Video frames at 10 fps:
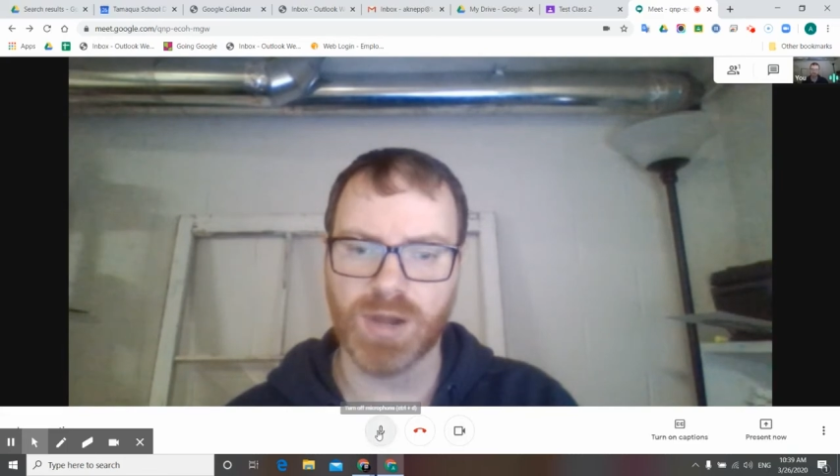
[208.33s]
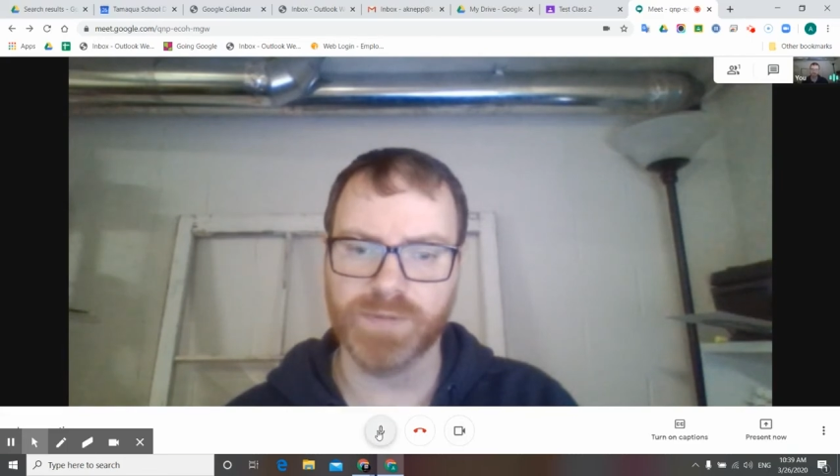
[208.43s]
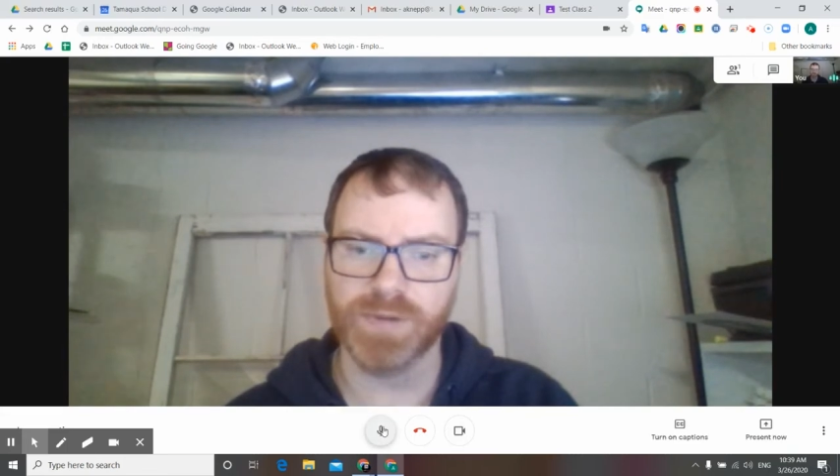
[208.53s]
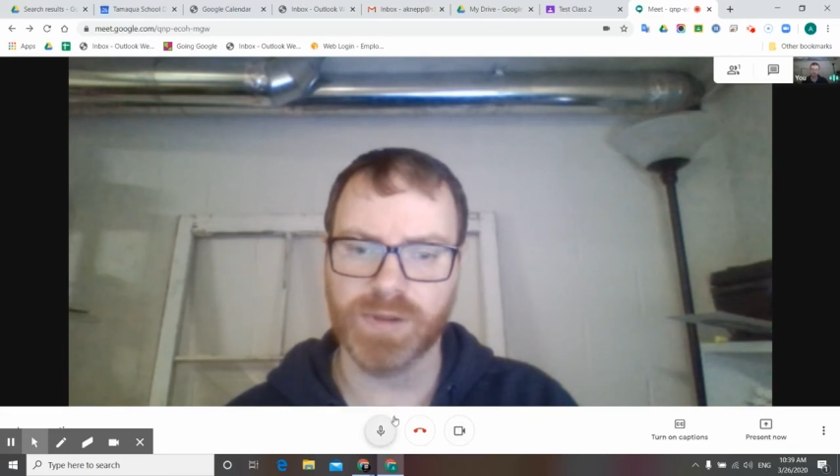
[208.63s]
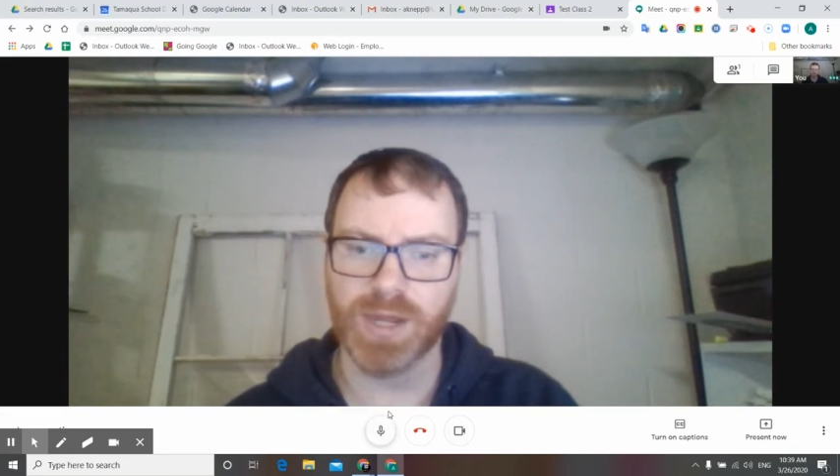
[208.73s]

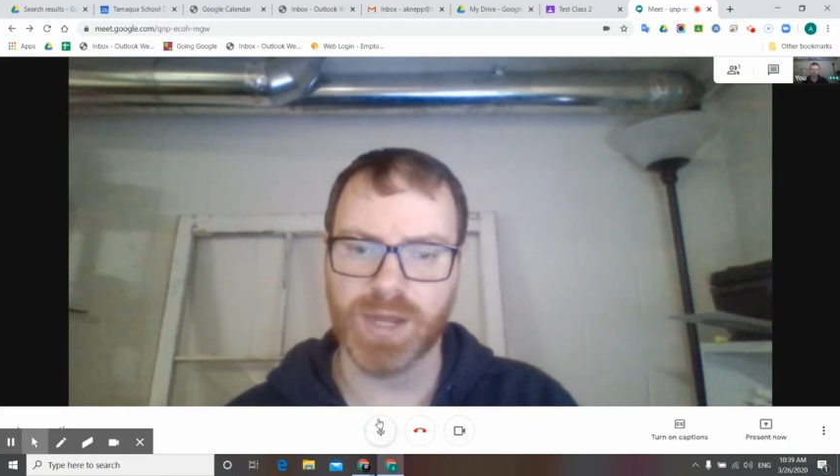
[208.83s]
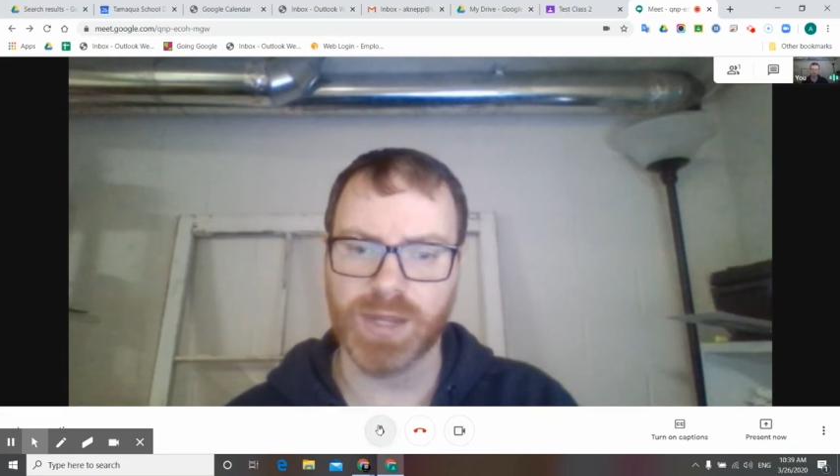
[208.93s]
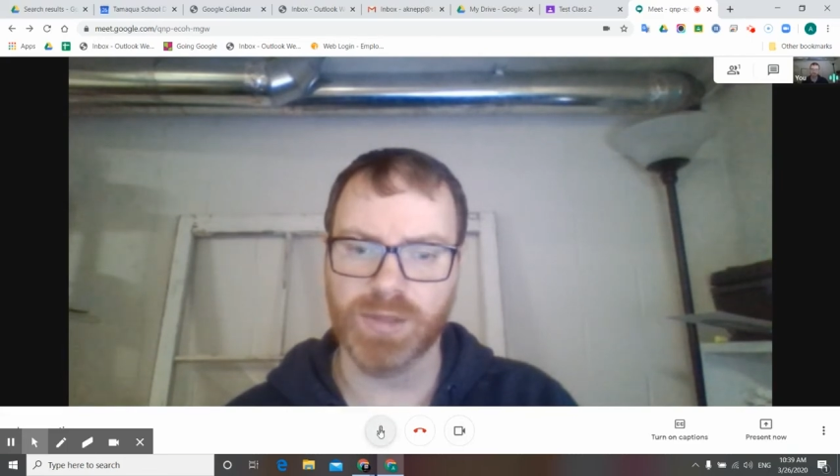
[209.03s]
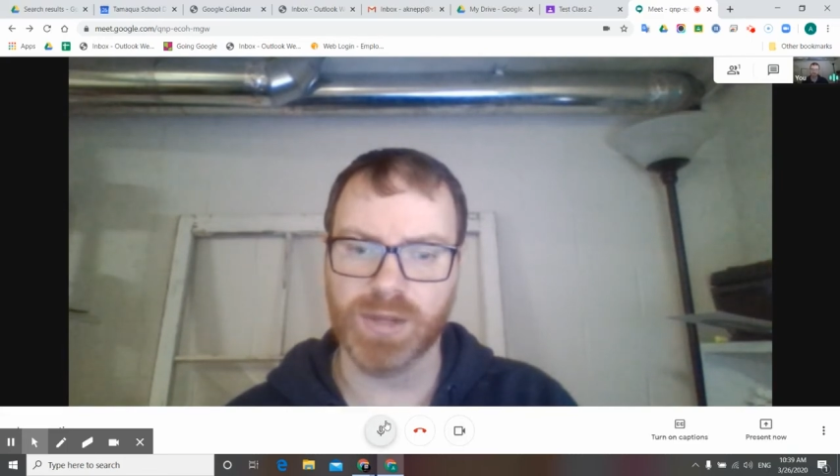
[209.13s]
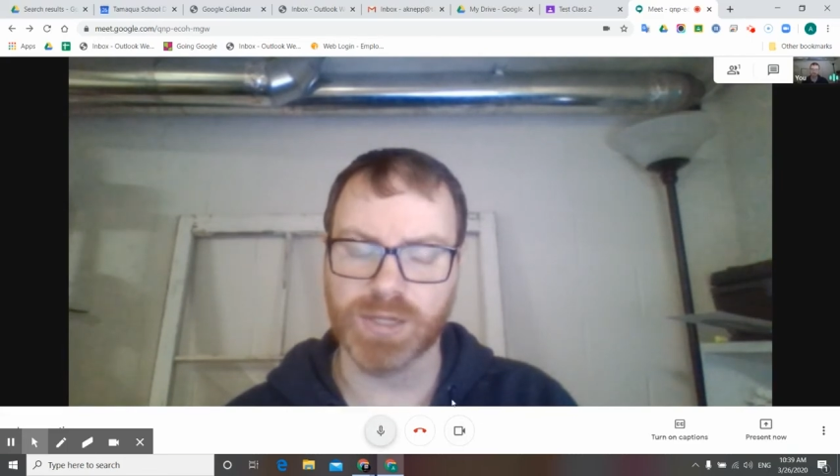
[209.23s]
If
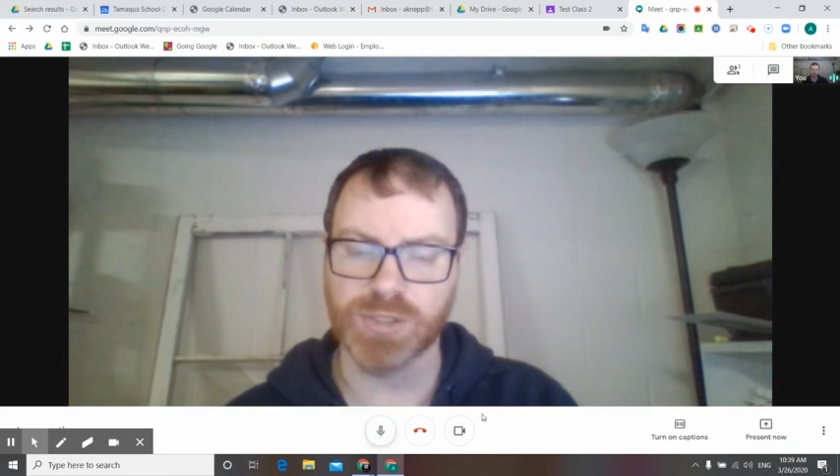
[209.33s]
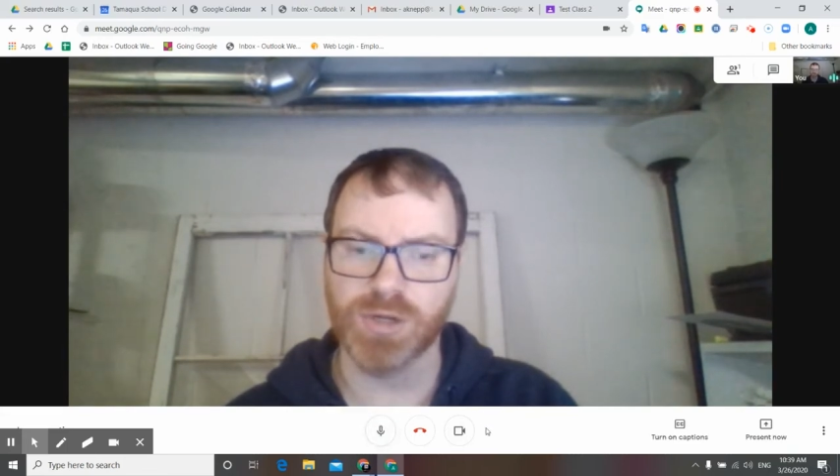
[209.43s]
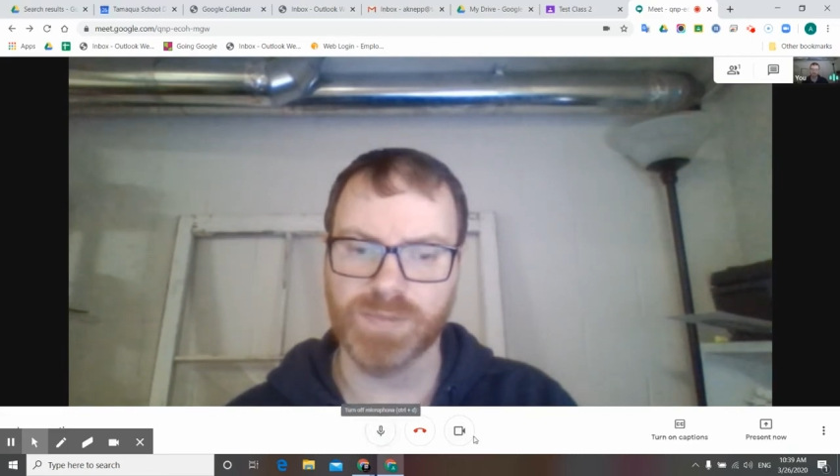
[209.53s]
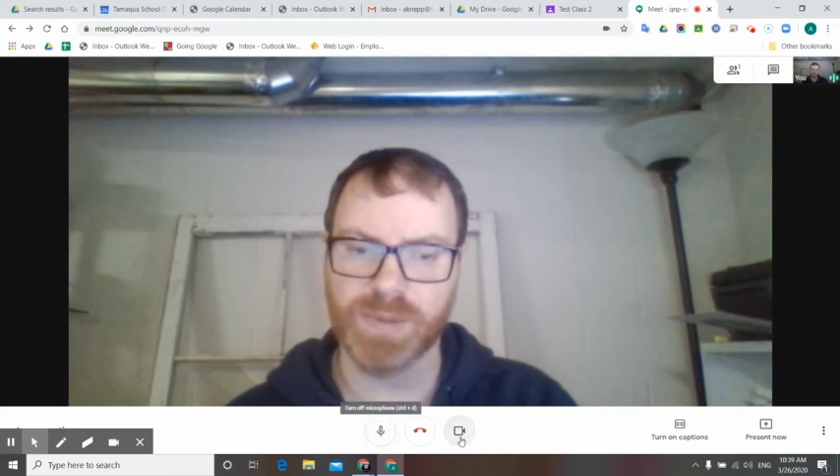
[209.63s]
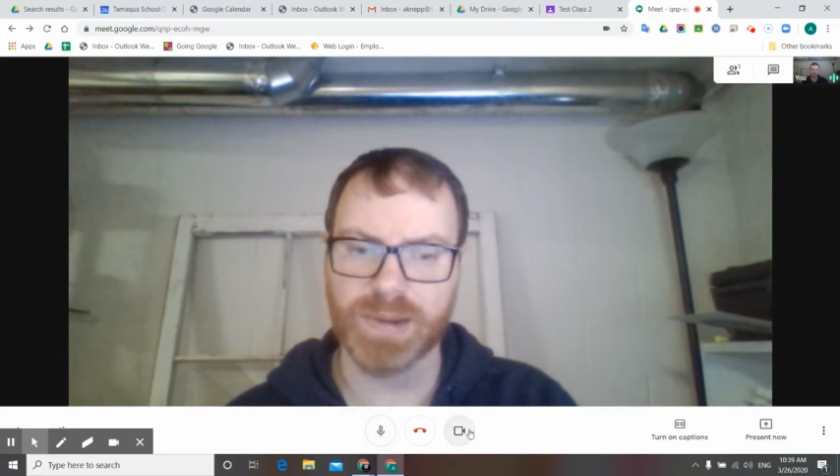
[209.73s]
I can turn
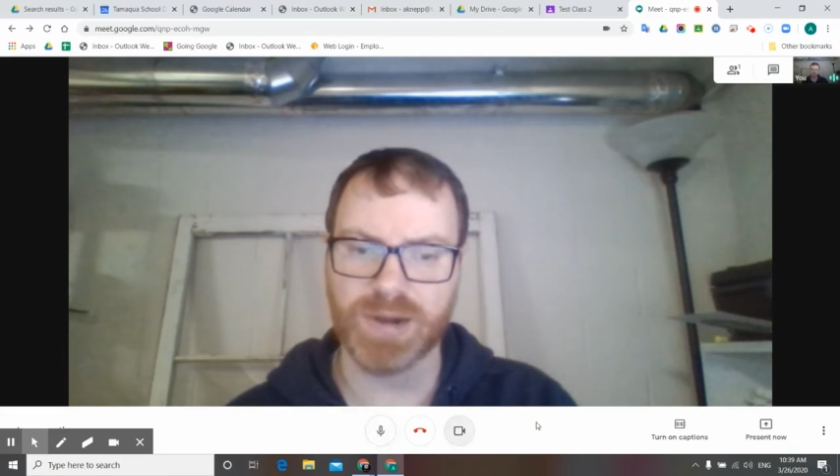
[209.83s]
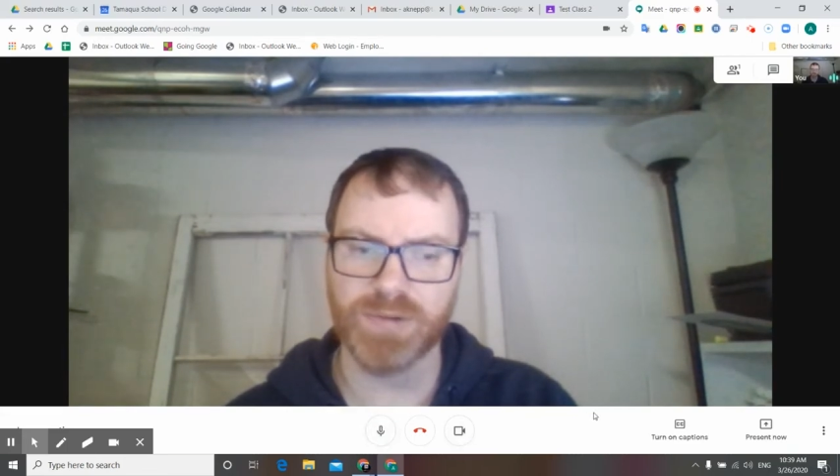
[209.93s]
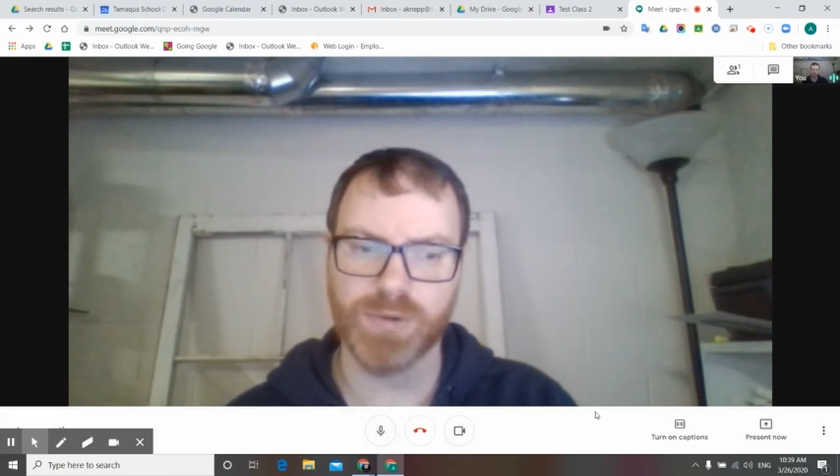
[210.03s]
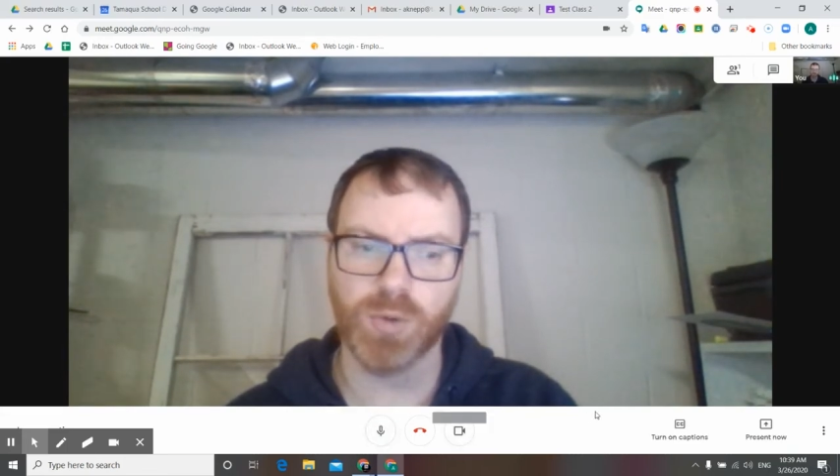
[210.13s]
off my microphone,